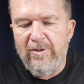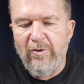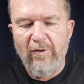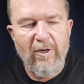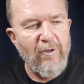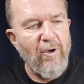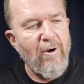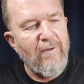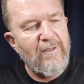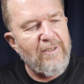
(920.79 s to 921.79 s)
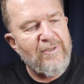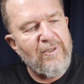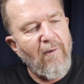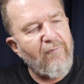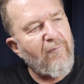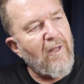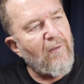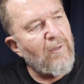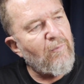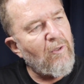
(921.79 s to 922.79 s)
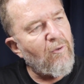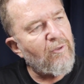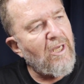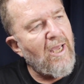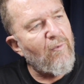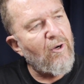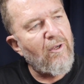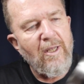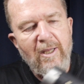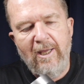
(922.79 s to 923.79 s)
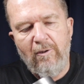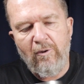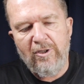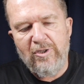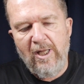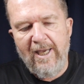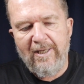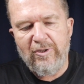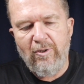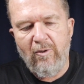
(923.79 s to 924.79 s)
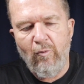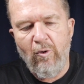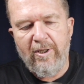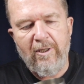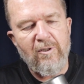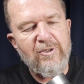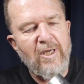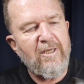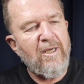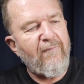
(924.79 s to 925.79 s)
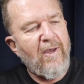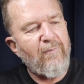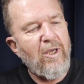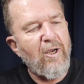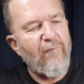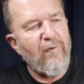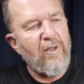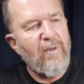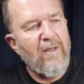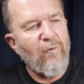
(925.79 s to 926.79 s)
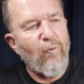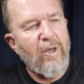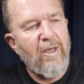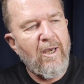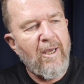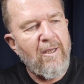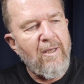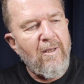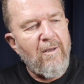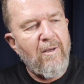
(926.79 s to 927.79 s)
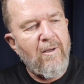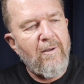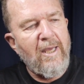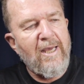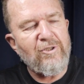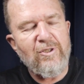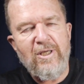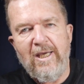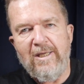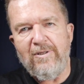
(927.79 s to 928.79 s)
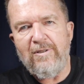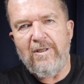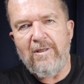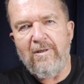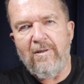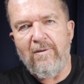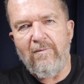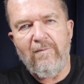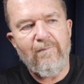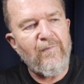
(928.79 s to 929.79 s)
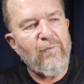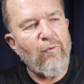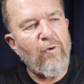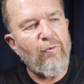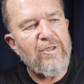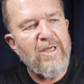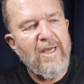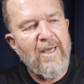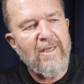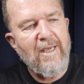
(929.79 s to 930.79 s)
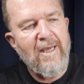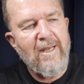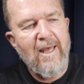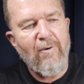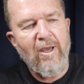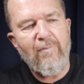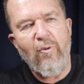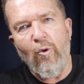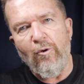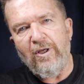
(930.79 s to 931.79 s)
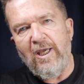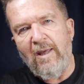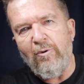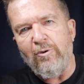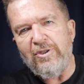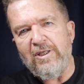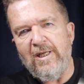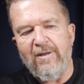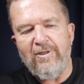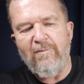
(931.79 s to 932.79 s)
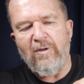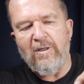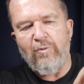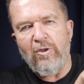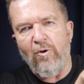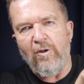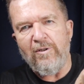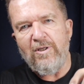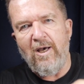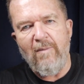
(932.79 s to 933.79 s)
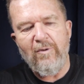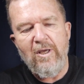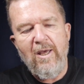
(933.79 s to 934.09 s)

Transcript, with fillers: So there you are, the self-developing pinhole camera. It looks like it's going to work. It looks like if I'm careful about the way I uh, agitate the uh, rotary tank and how I pour the chemicals in and out, keeping the pinhole on top,